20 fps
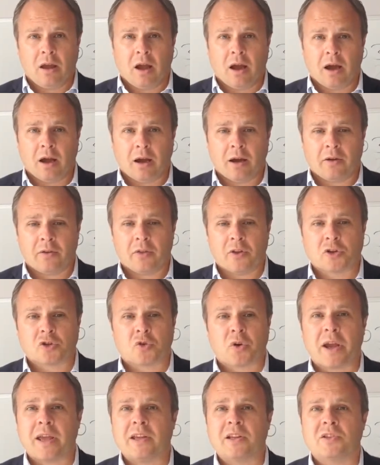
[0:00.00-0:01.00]
the
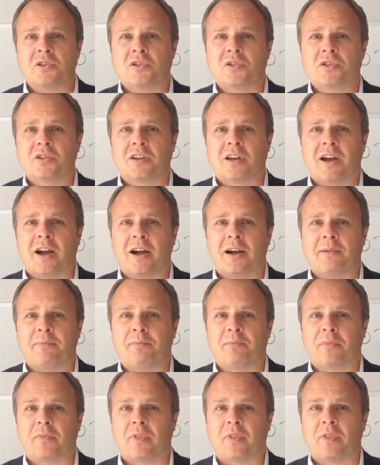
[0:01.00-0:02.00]
trades
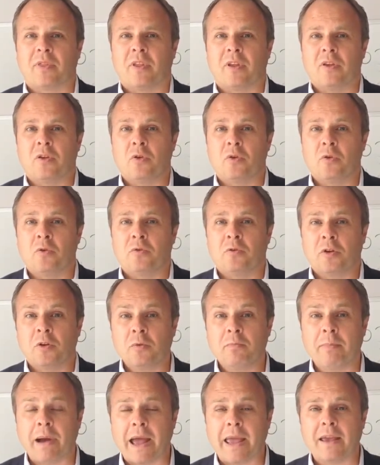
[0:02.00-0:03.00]
that you
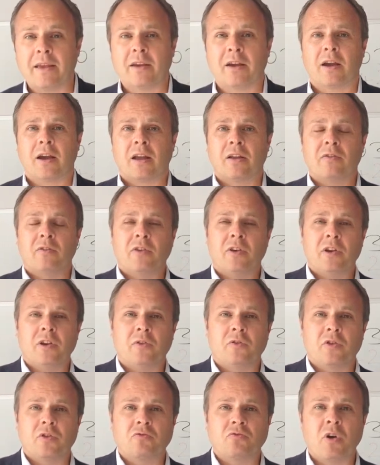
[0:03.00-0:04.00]
do make
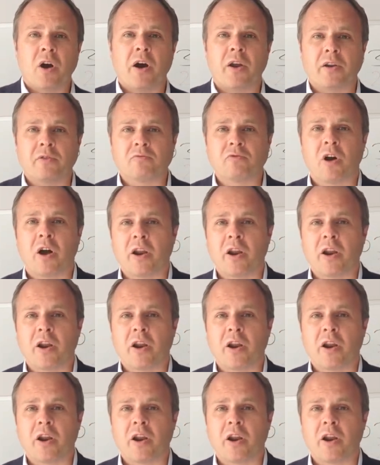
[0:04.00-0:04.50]
continue to run,